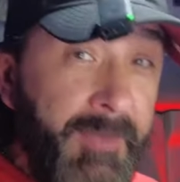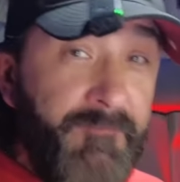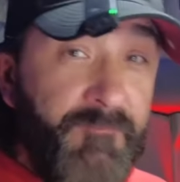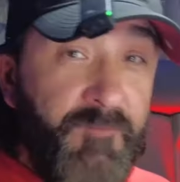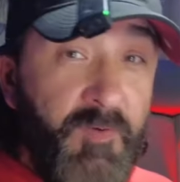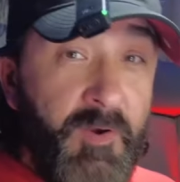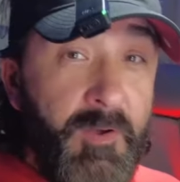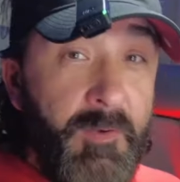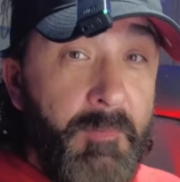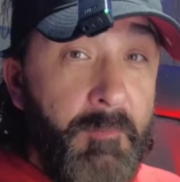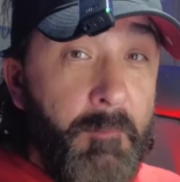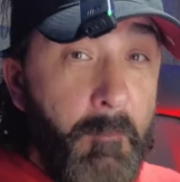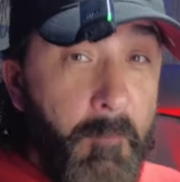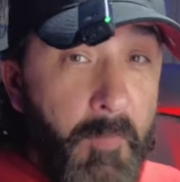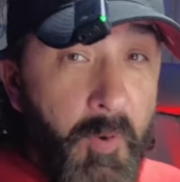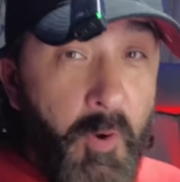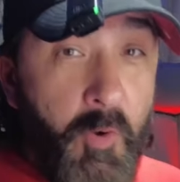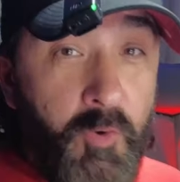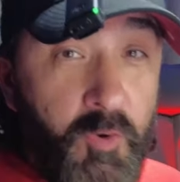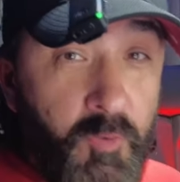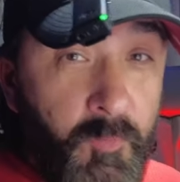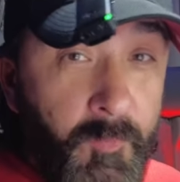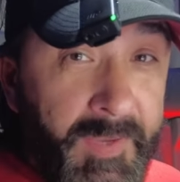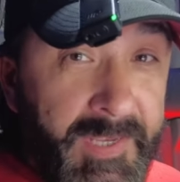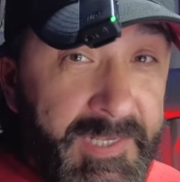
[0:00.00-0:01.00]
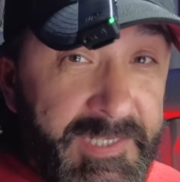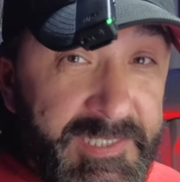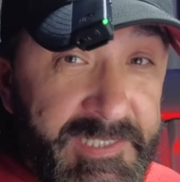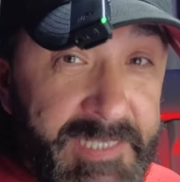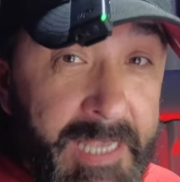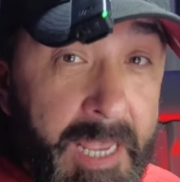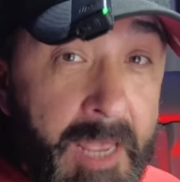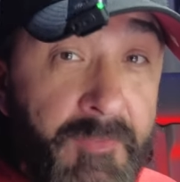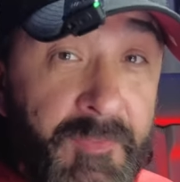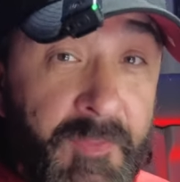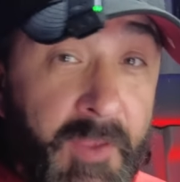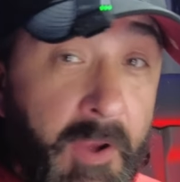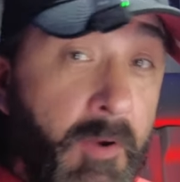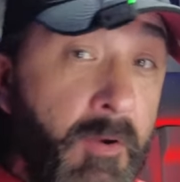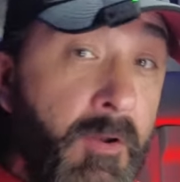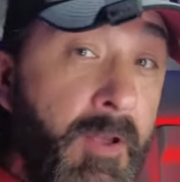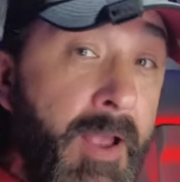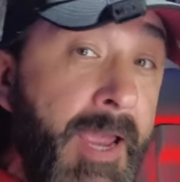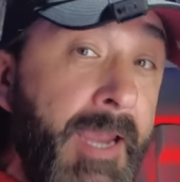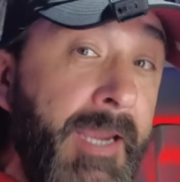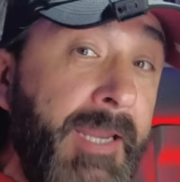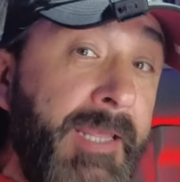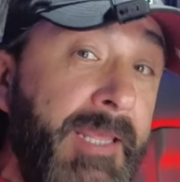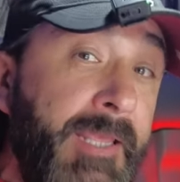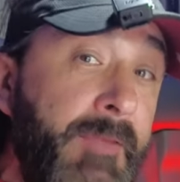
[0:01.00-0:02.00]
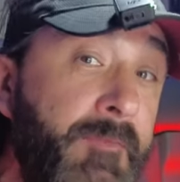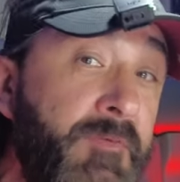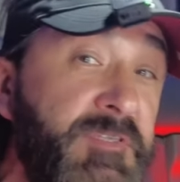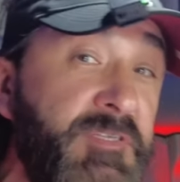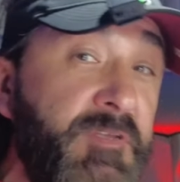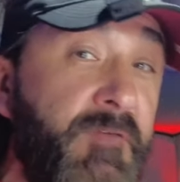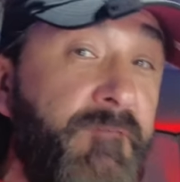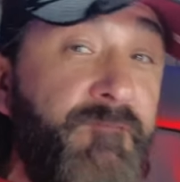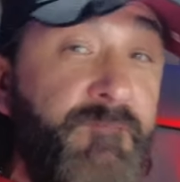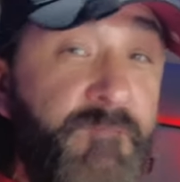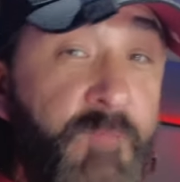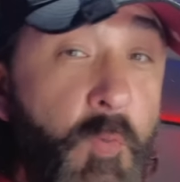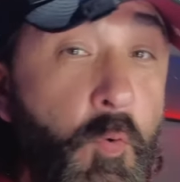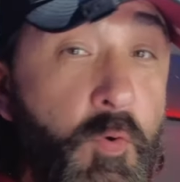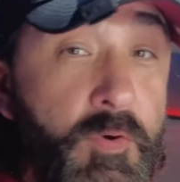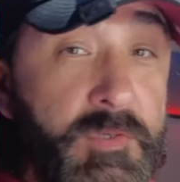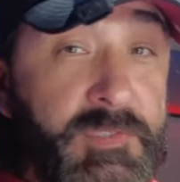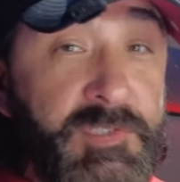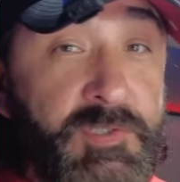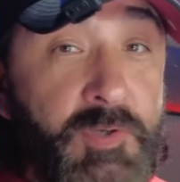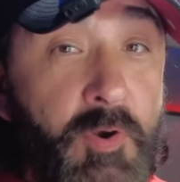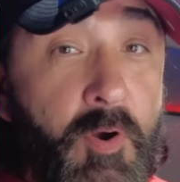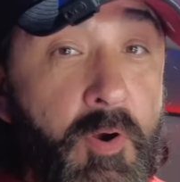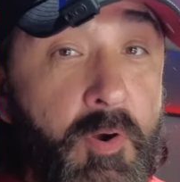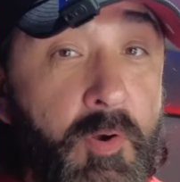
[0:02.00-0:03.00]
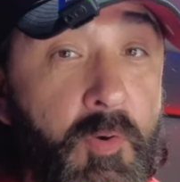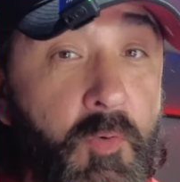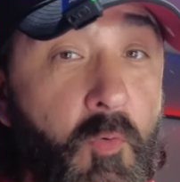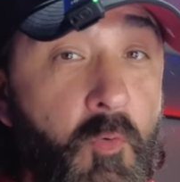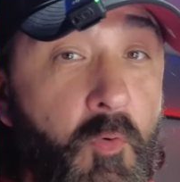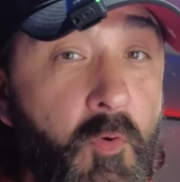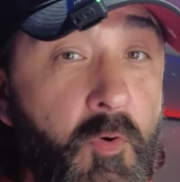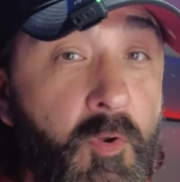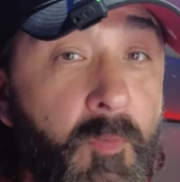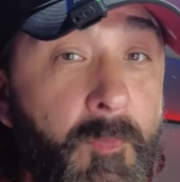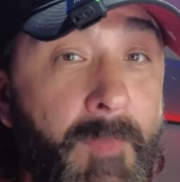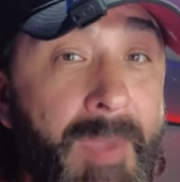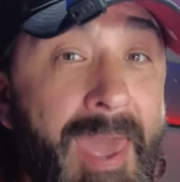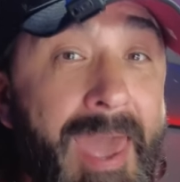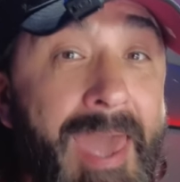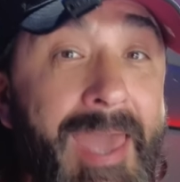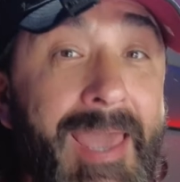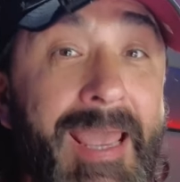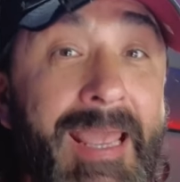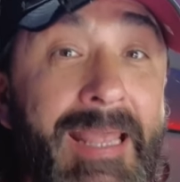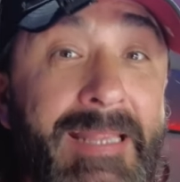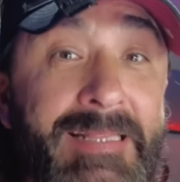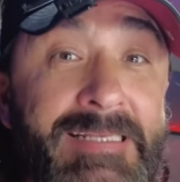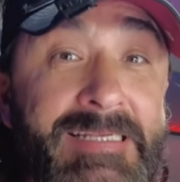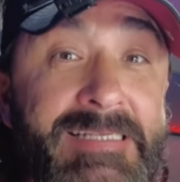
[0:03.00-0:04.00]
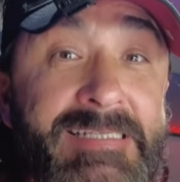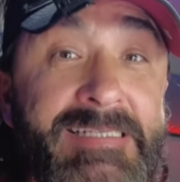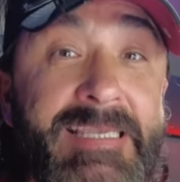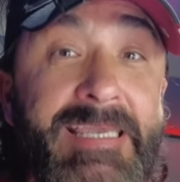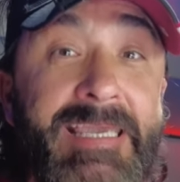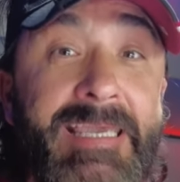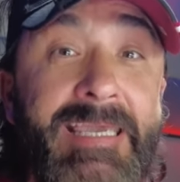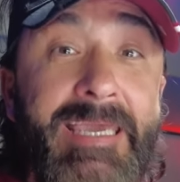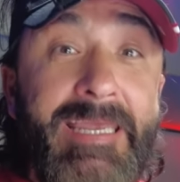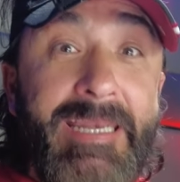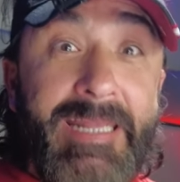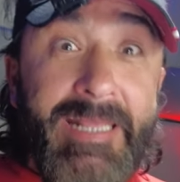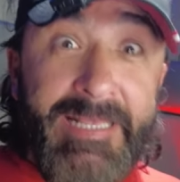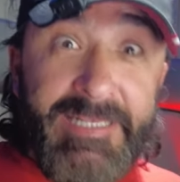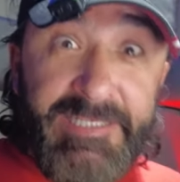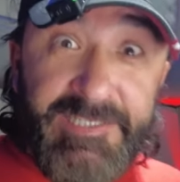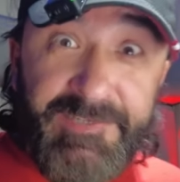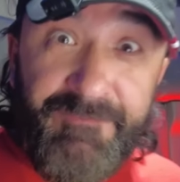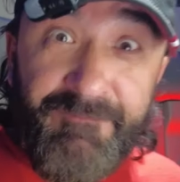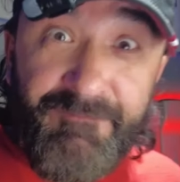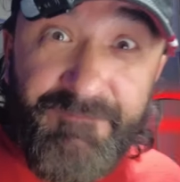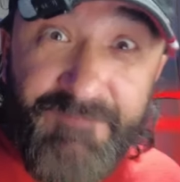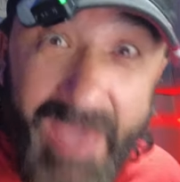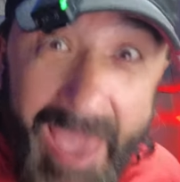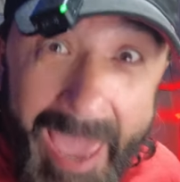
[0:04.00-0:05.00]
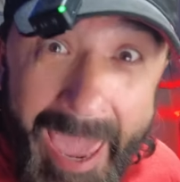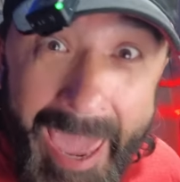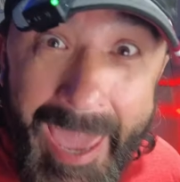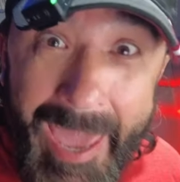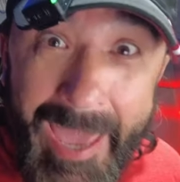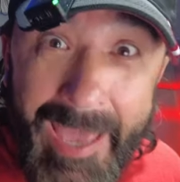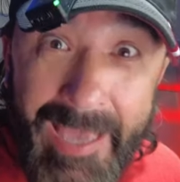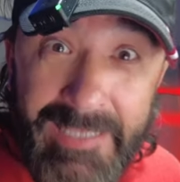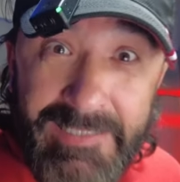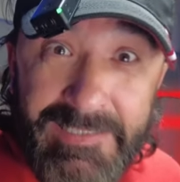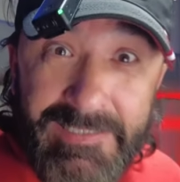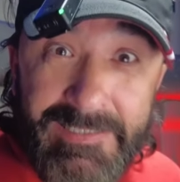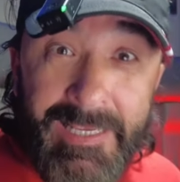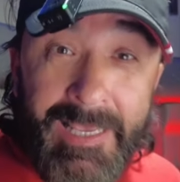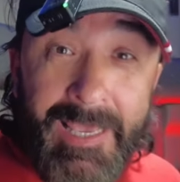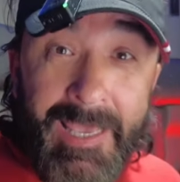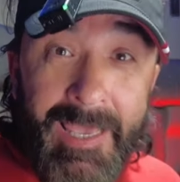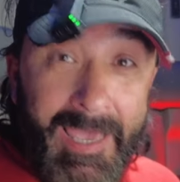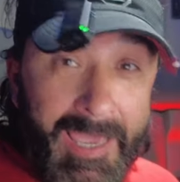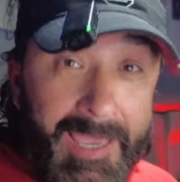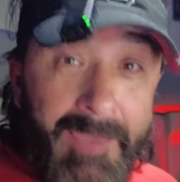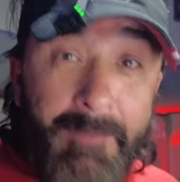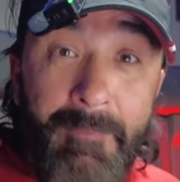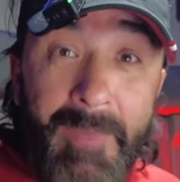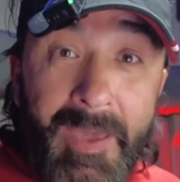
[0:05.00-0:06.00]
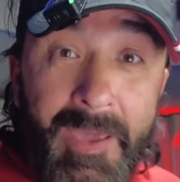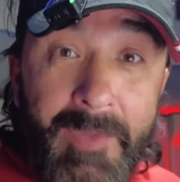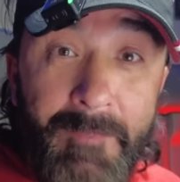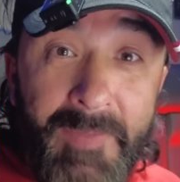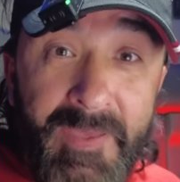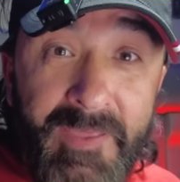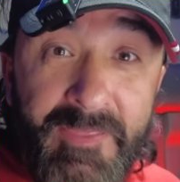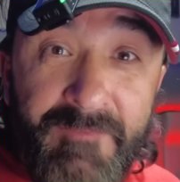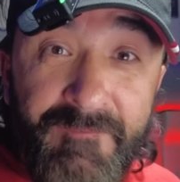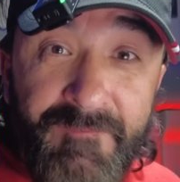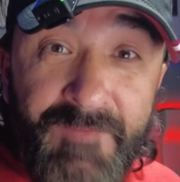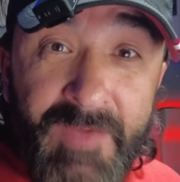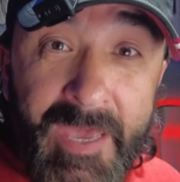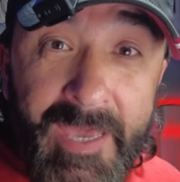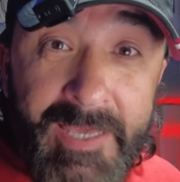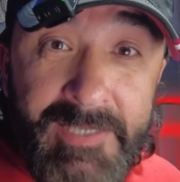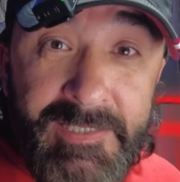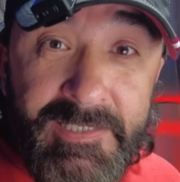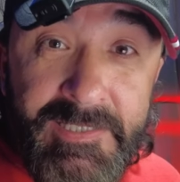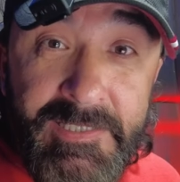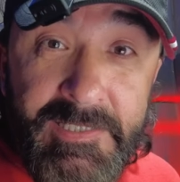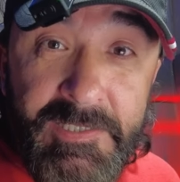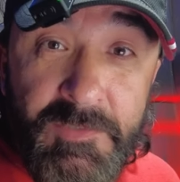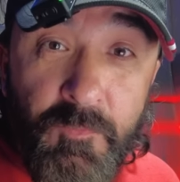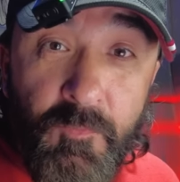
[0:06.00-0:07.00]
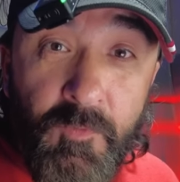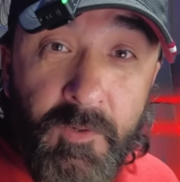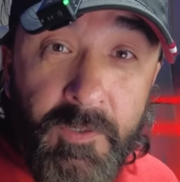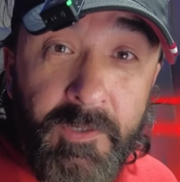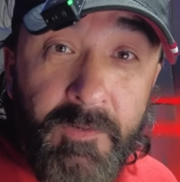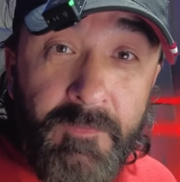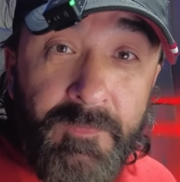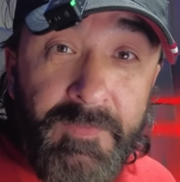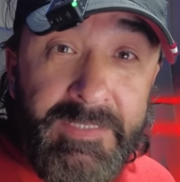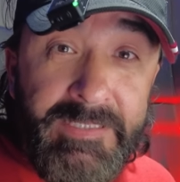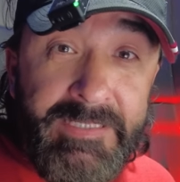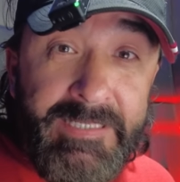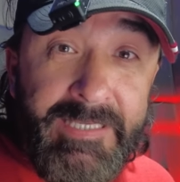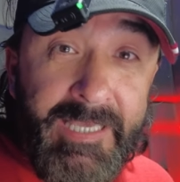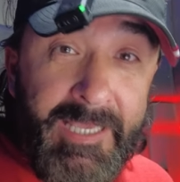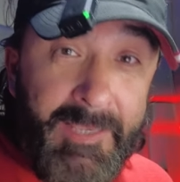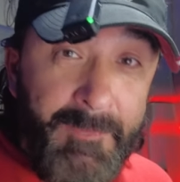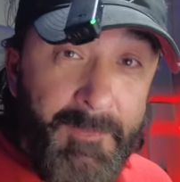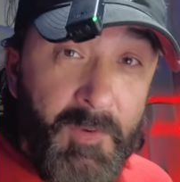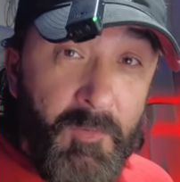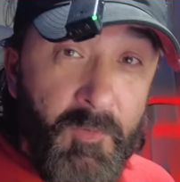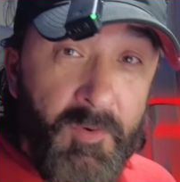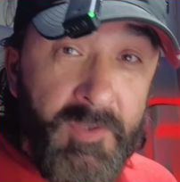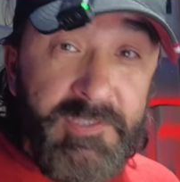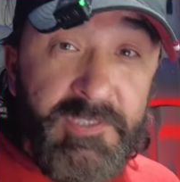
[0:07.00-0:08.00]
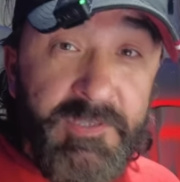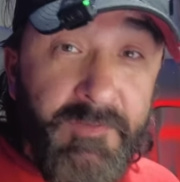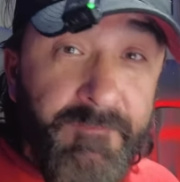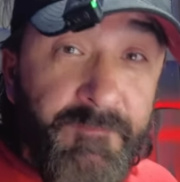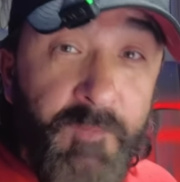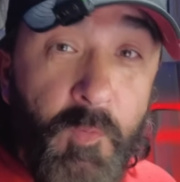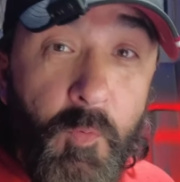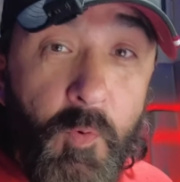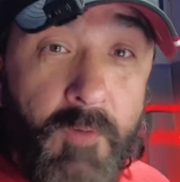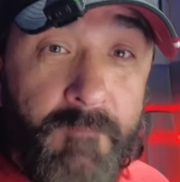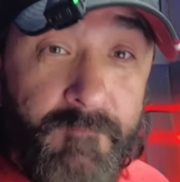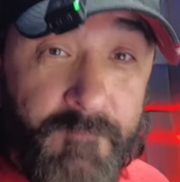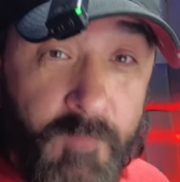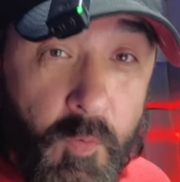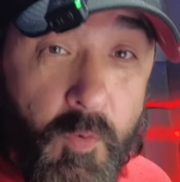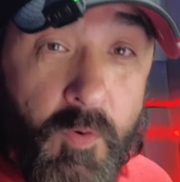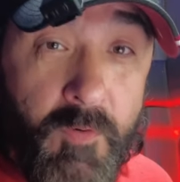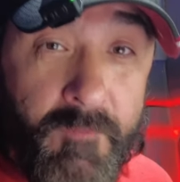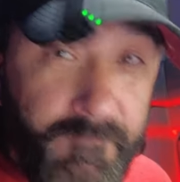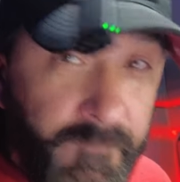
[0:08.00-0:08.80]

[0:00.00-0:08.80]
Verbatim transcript: from Myrtle Beach, South Carolina. He was a four-star quarterback, and this kid is fast. He may be the fastest one on the team. He runs a four four